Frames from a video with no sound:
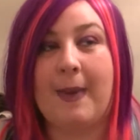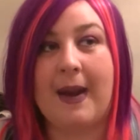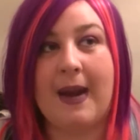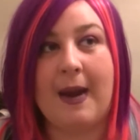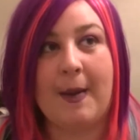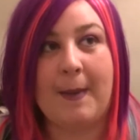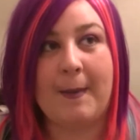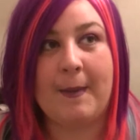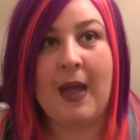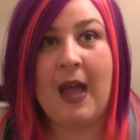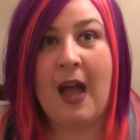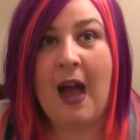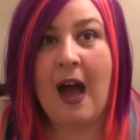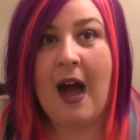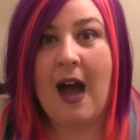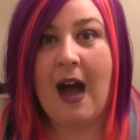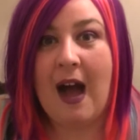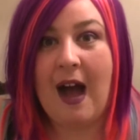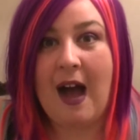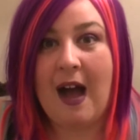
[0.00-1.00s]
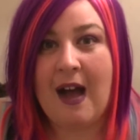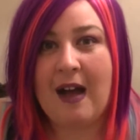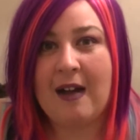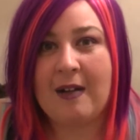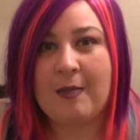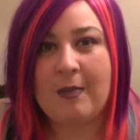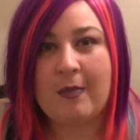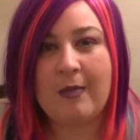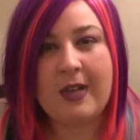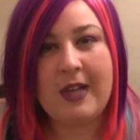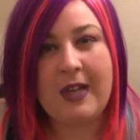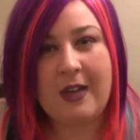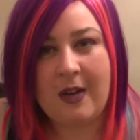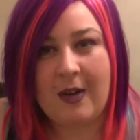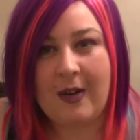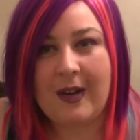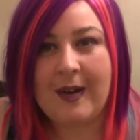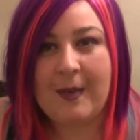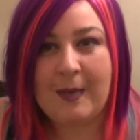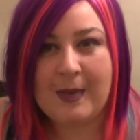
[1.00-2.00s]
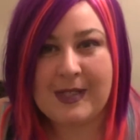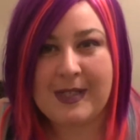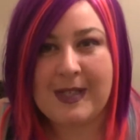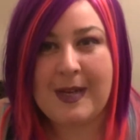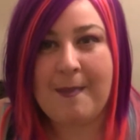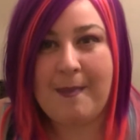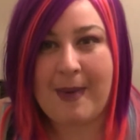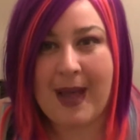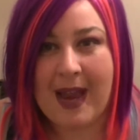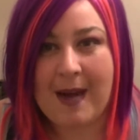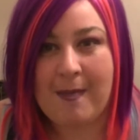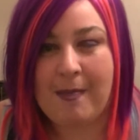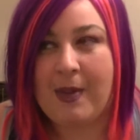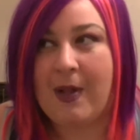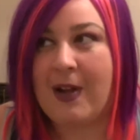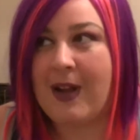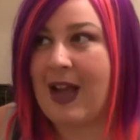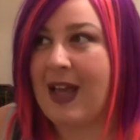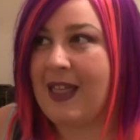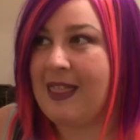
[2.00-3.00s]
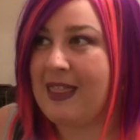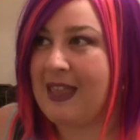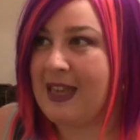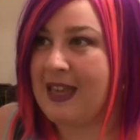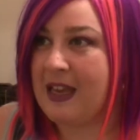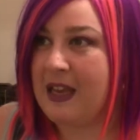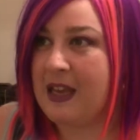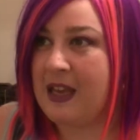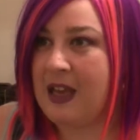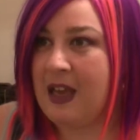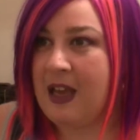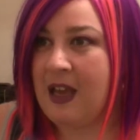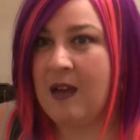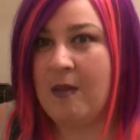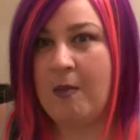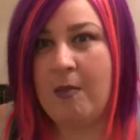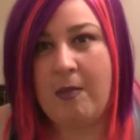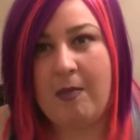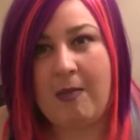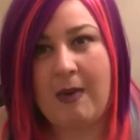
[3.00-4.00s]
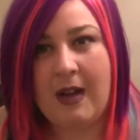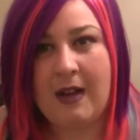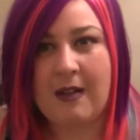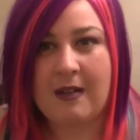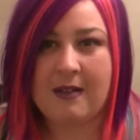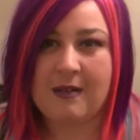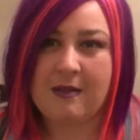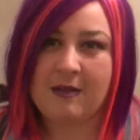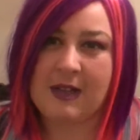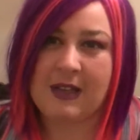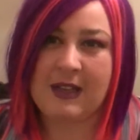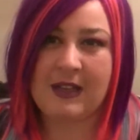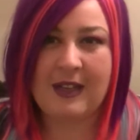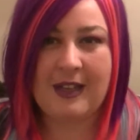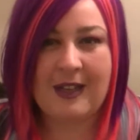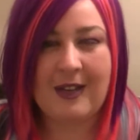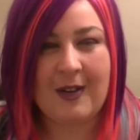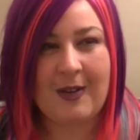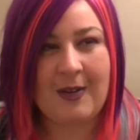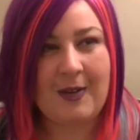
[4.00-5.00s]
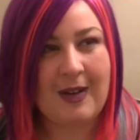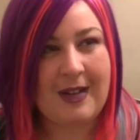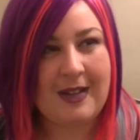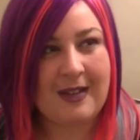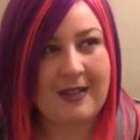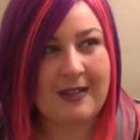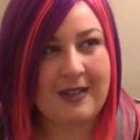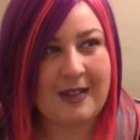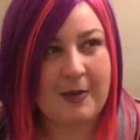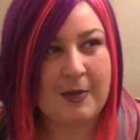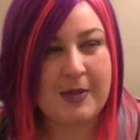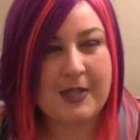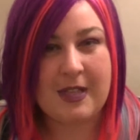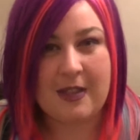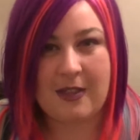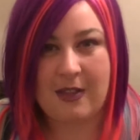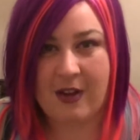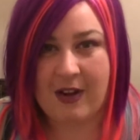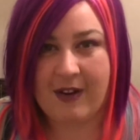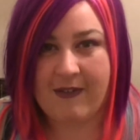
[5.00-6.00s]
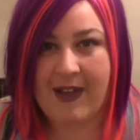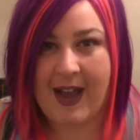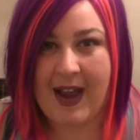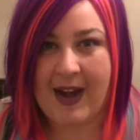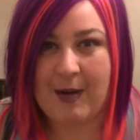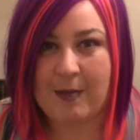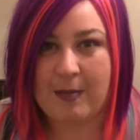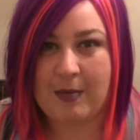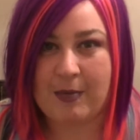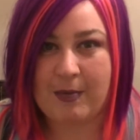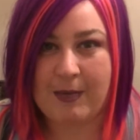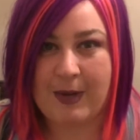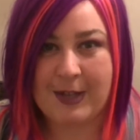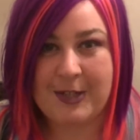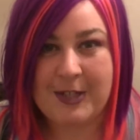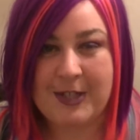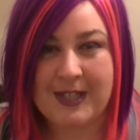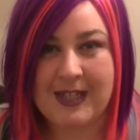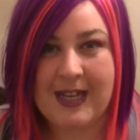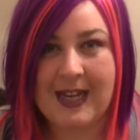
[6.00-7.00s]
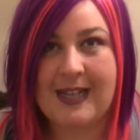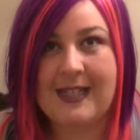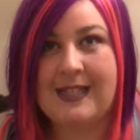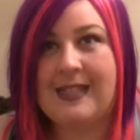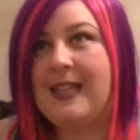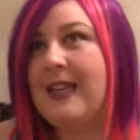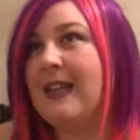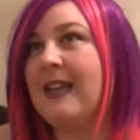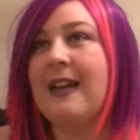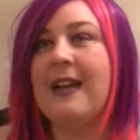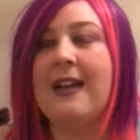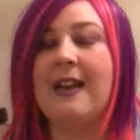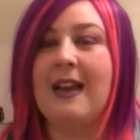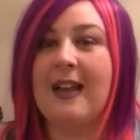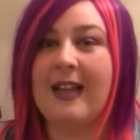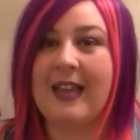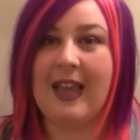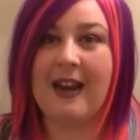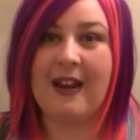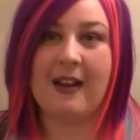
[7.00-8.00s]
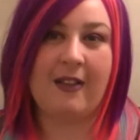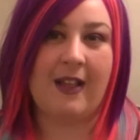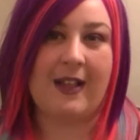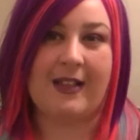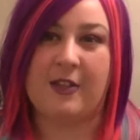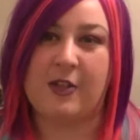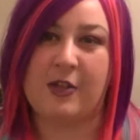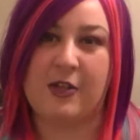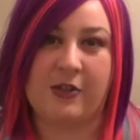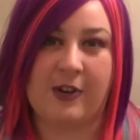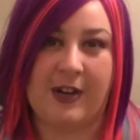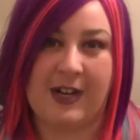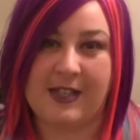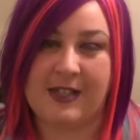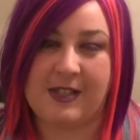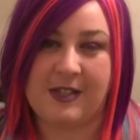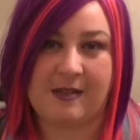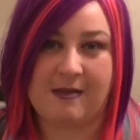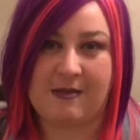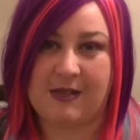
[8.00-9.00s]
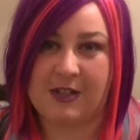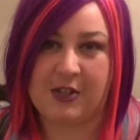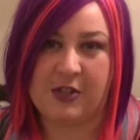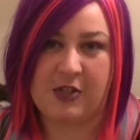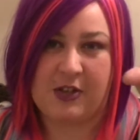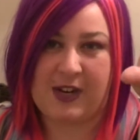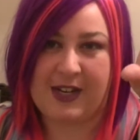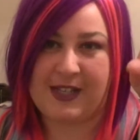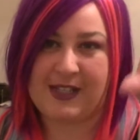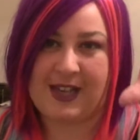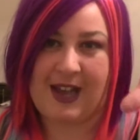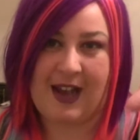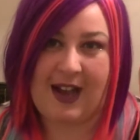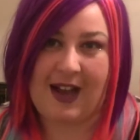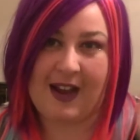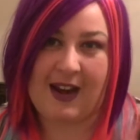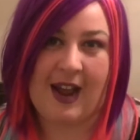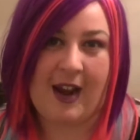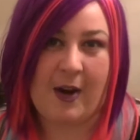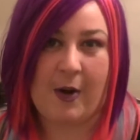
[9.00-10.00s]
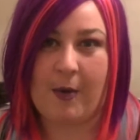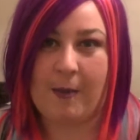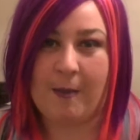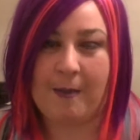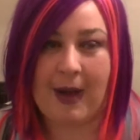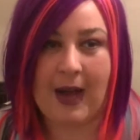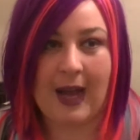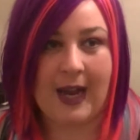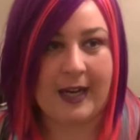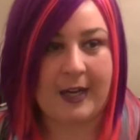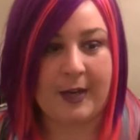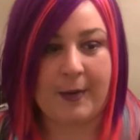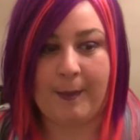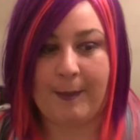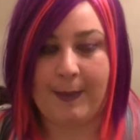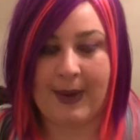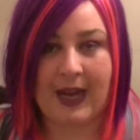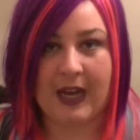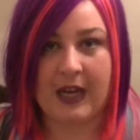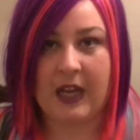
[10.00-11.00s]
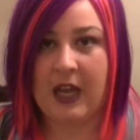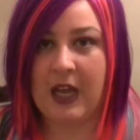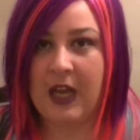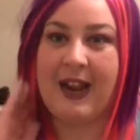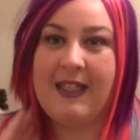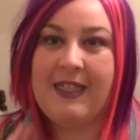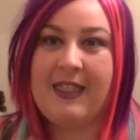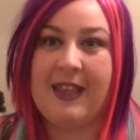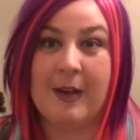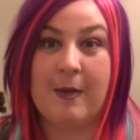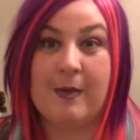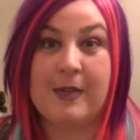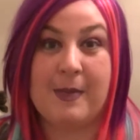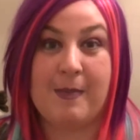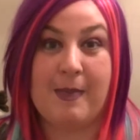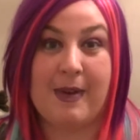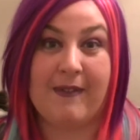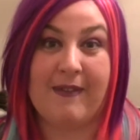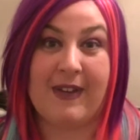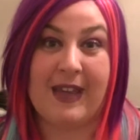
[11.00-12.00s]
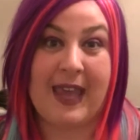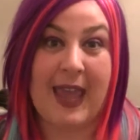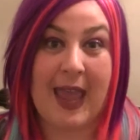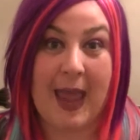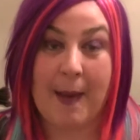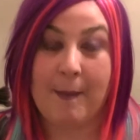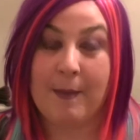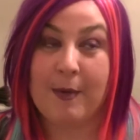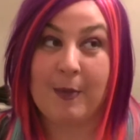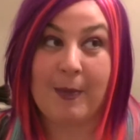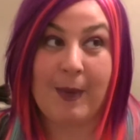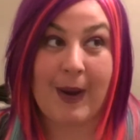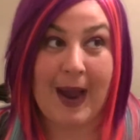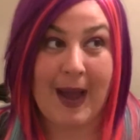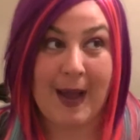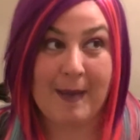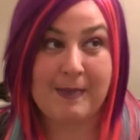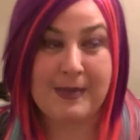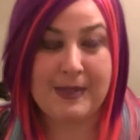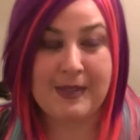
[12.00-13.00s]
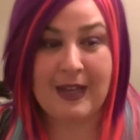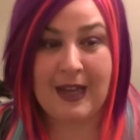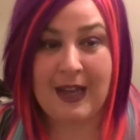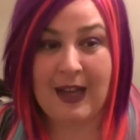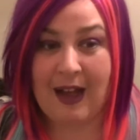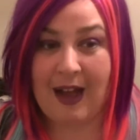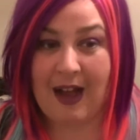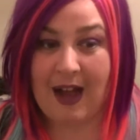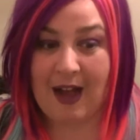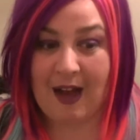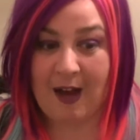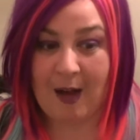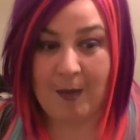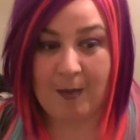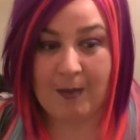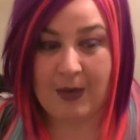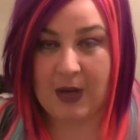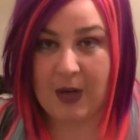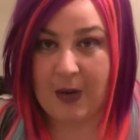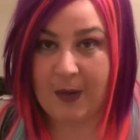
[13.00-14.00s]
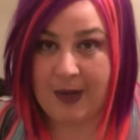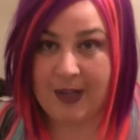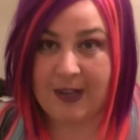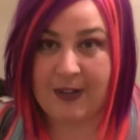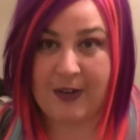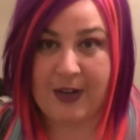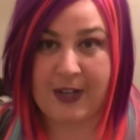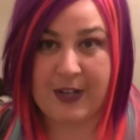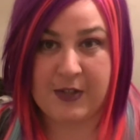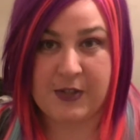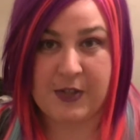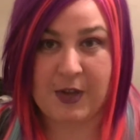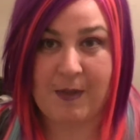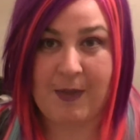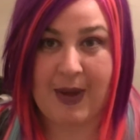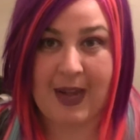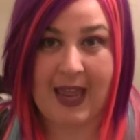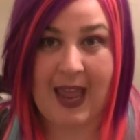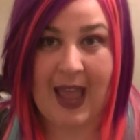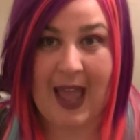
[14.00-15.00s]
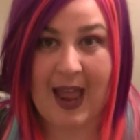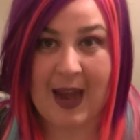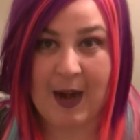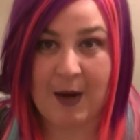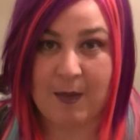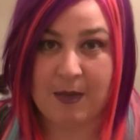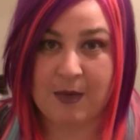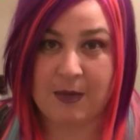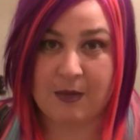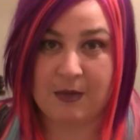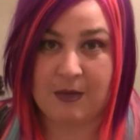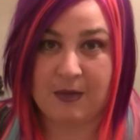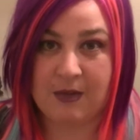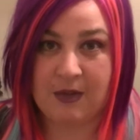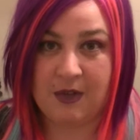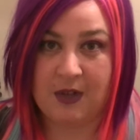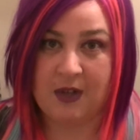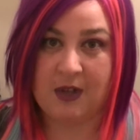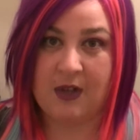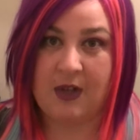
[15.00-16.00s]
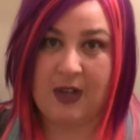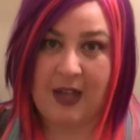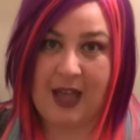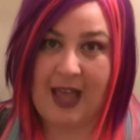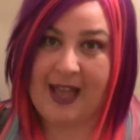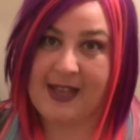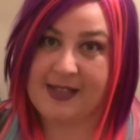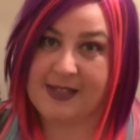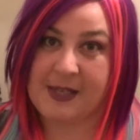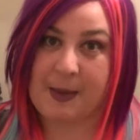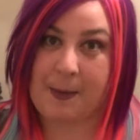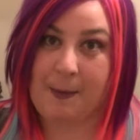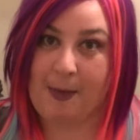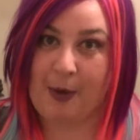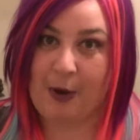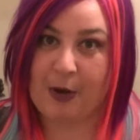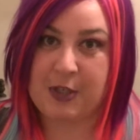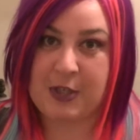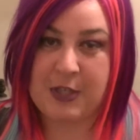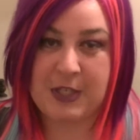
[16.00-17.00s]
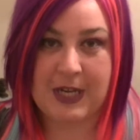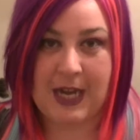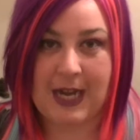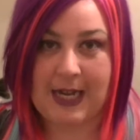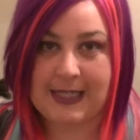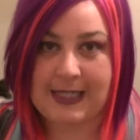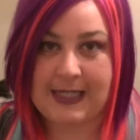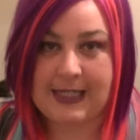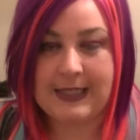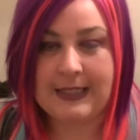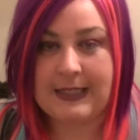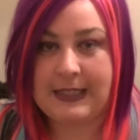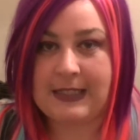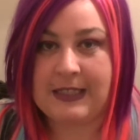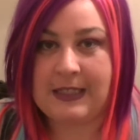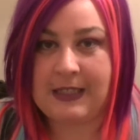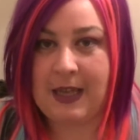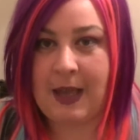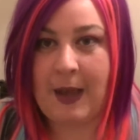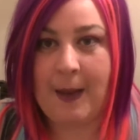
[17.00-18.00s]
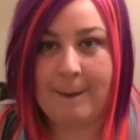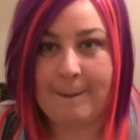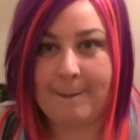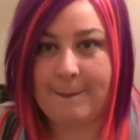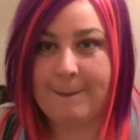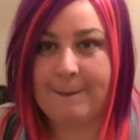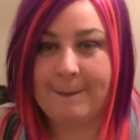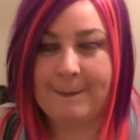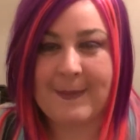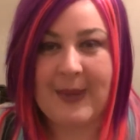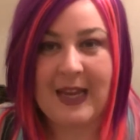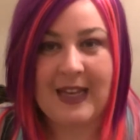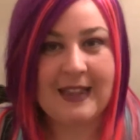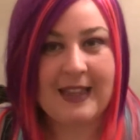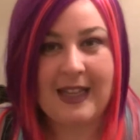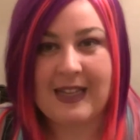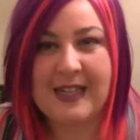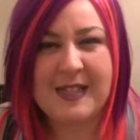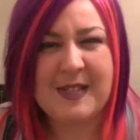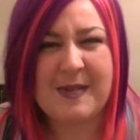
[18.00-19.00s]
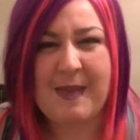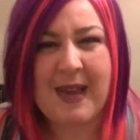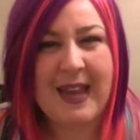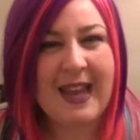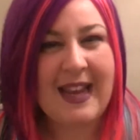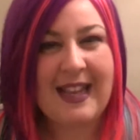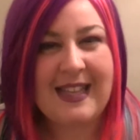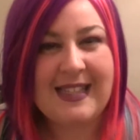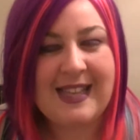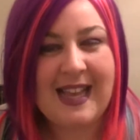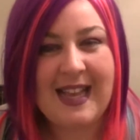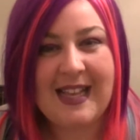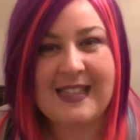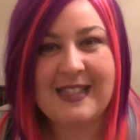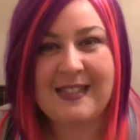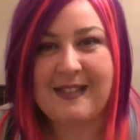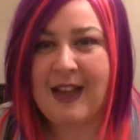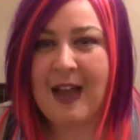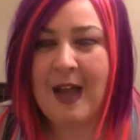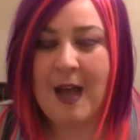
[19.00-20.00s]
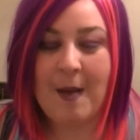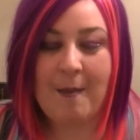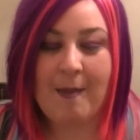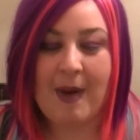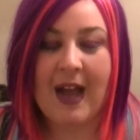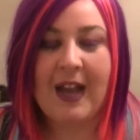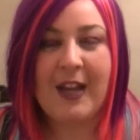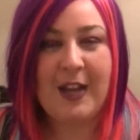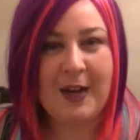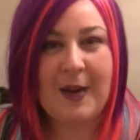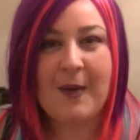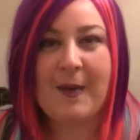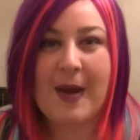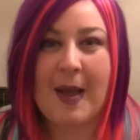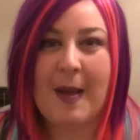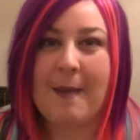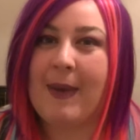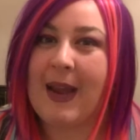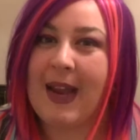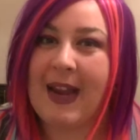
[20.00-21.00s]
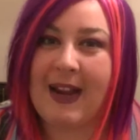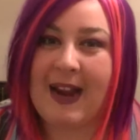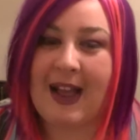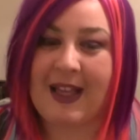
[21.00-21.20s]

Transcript: But um, um, you know, it wasn't a bad block. I think you know, I, there was a lot of Hannibal merchandise in it. Again, like the stress, the stress heart, I don't mind, but I think it was a bit of a gamble perhaps, um, you know, including so many Hannibal-esque merchandises. That doesn't make any sense. But you know what I mean.